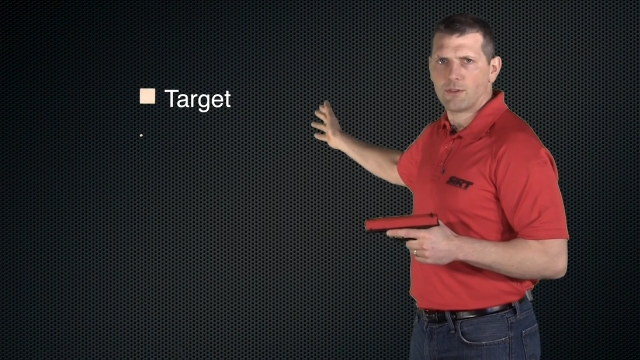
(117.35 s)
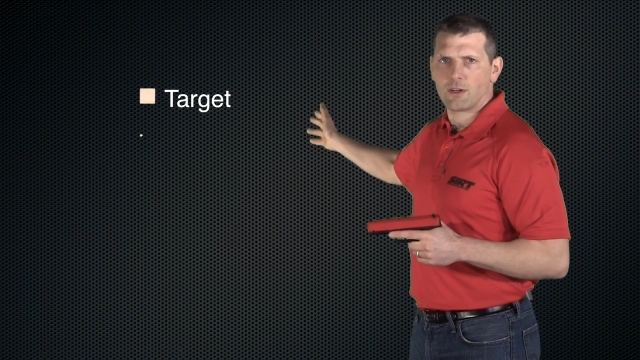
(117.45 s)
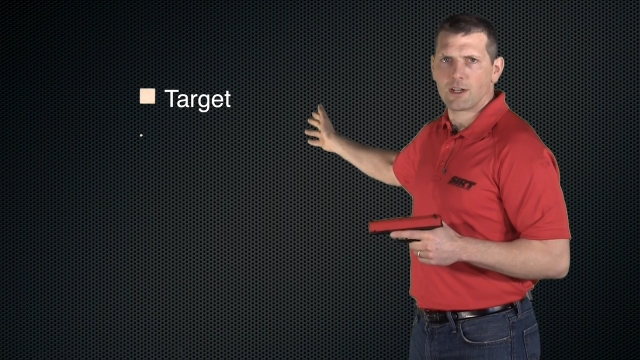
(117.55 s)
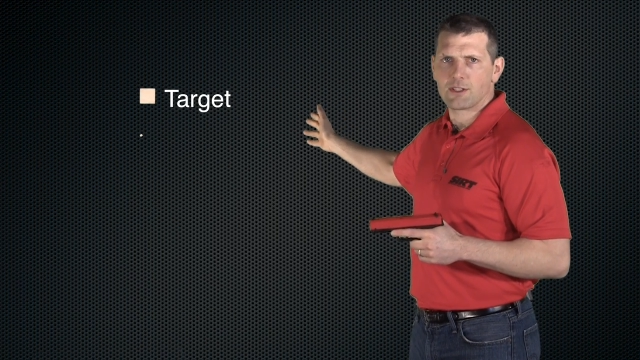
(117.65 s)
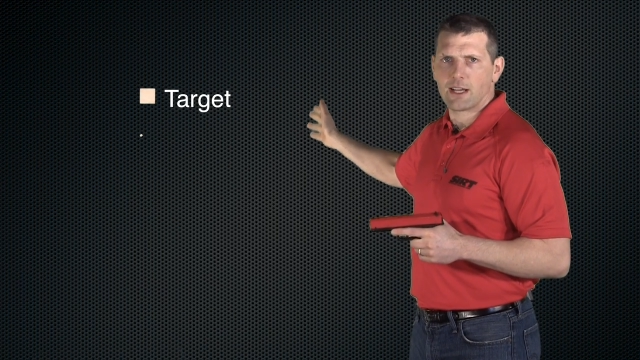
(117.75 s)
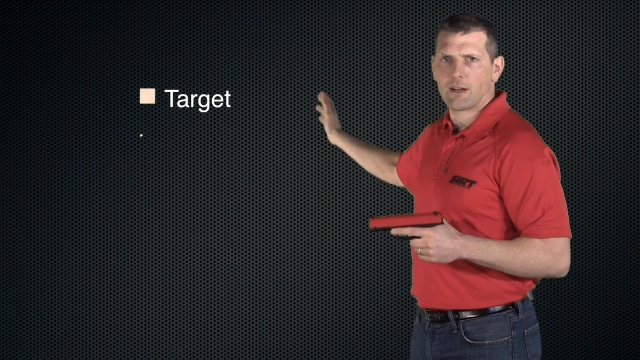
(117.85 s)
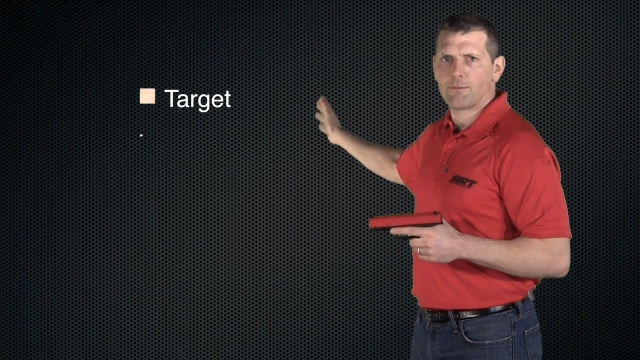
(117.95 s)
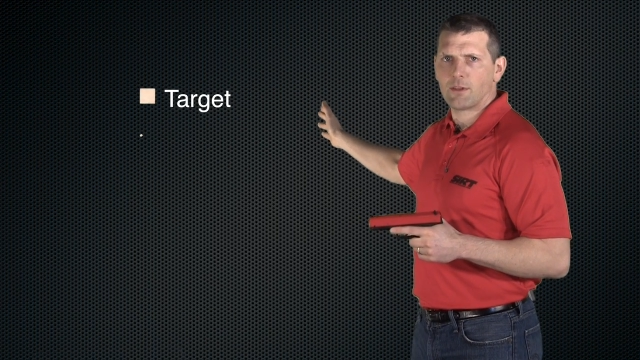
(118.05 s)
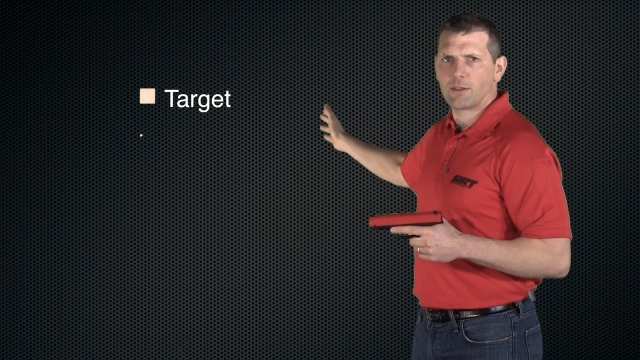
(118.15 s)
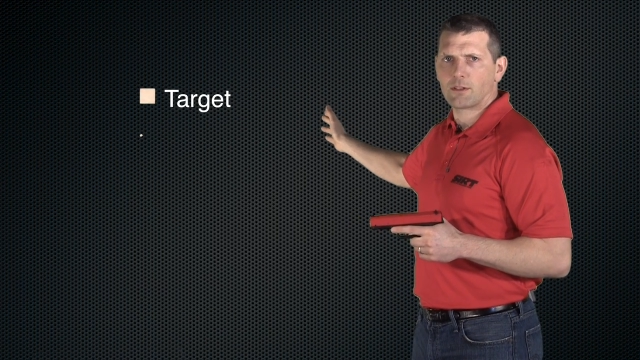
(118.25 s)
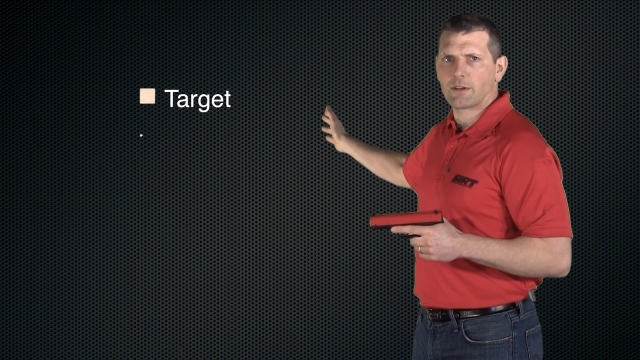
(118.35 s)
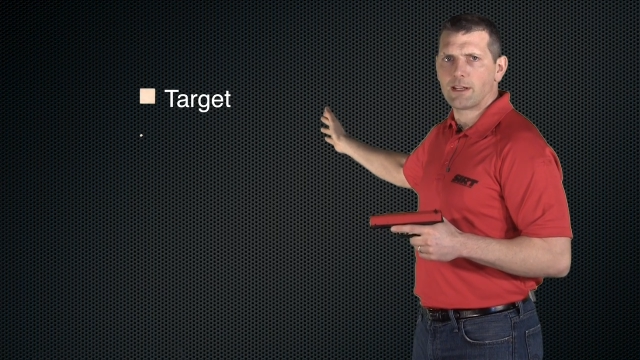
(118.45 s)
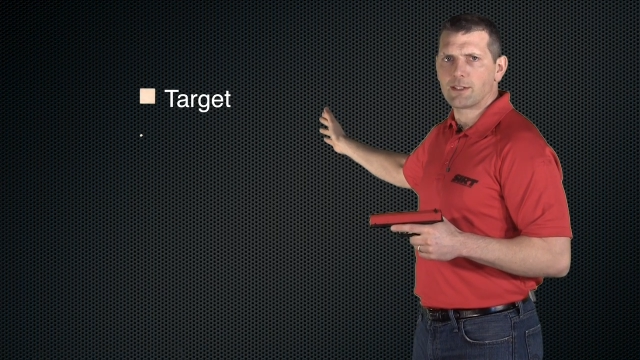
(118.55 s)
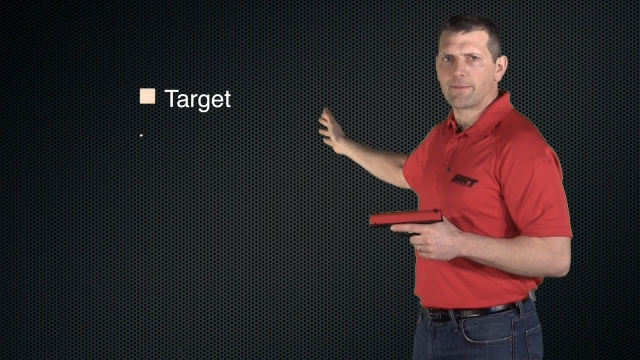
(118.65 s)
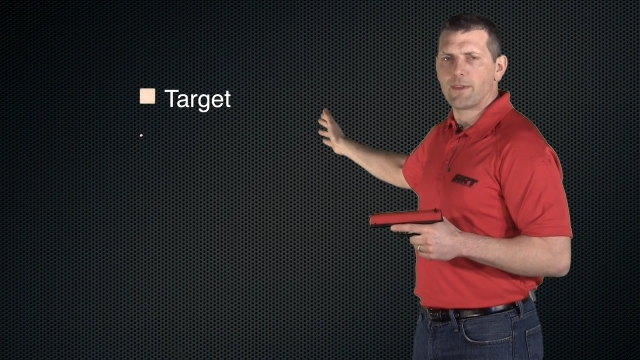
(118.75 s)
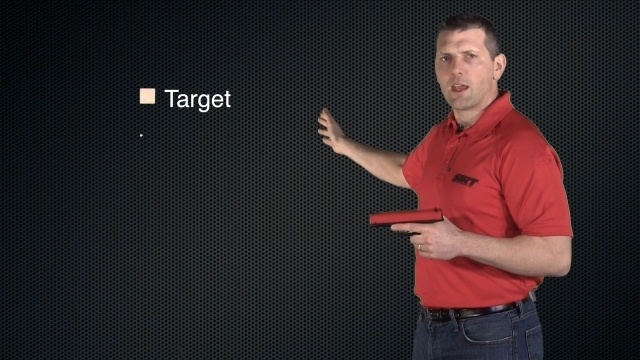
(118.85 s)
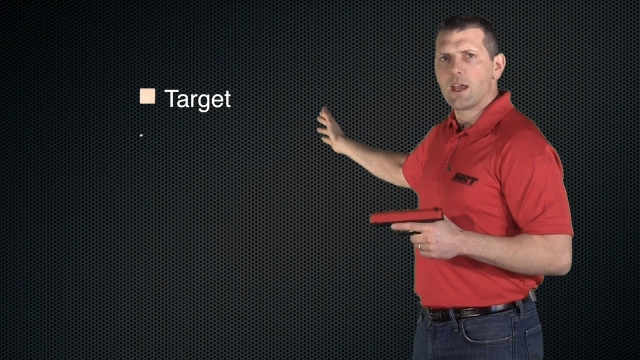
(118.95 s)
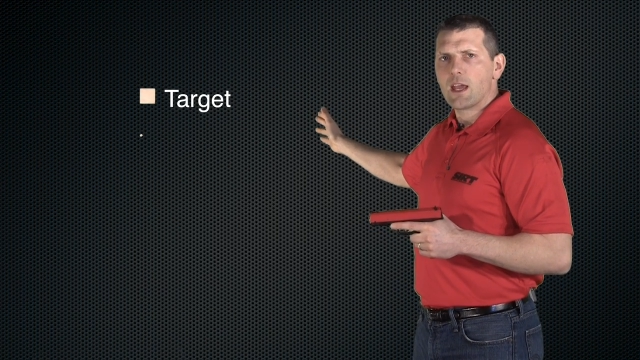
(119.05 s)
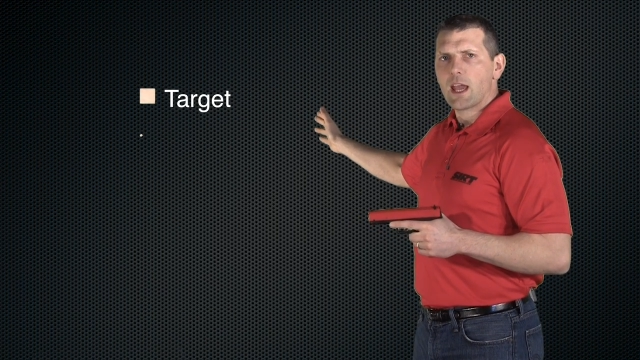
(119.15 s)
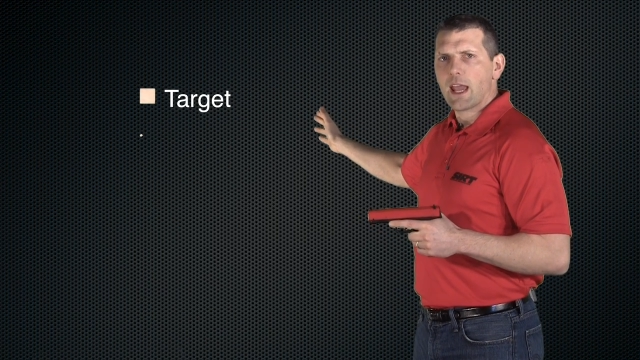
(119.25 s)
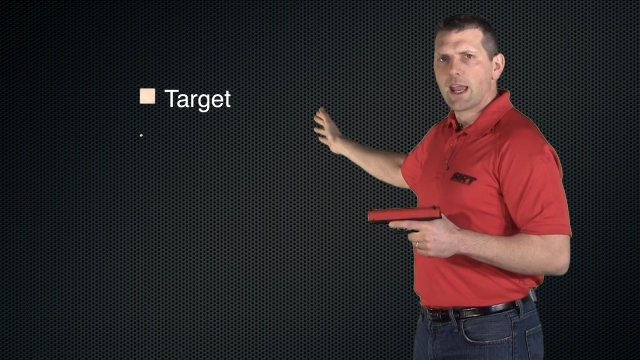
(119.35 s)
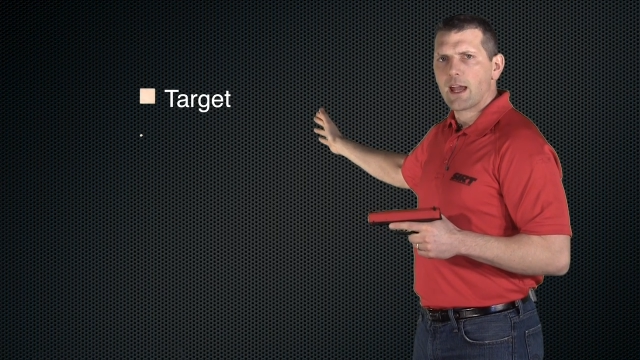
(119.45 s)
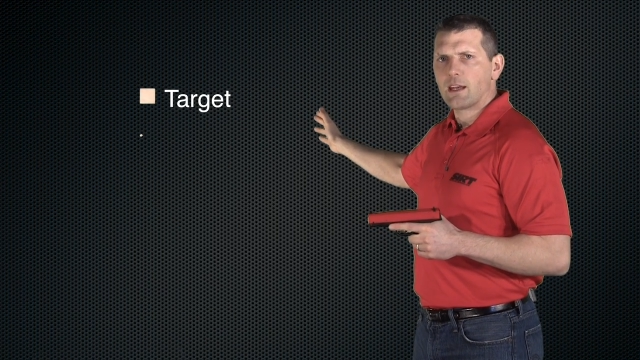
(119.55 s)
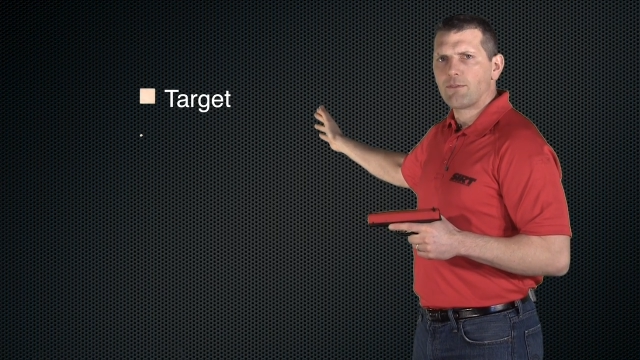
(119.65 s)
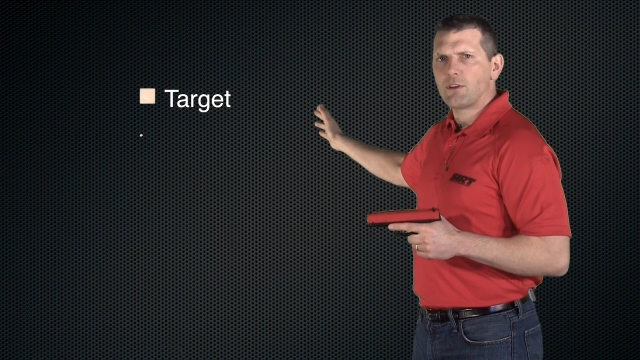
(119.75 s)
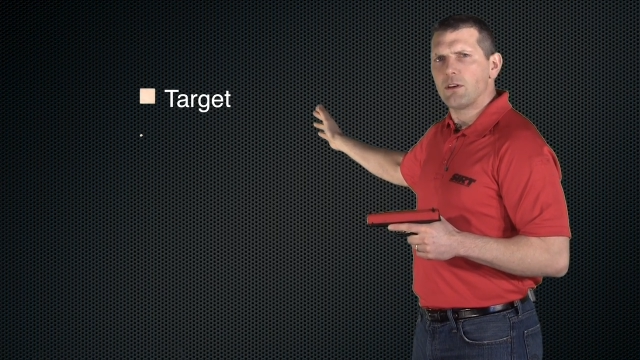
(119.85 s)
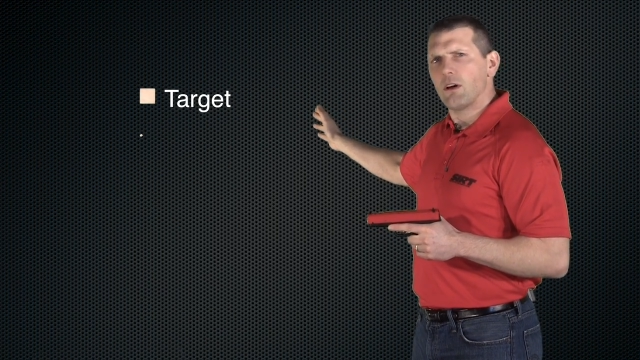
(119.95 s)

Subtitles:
few yards out, nothing crazy. And if you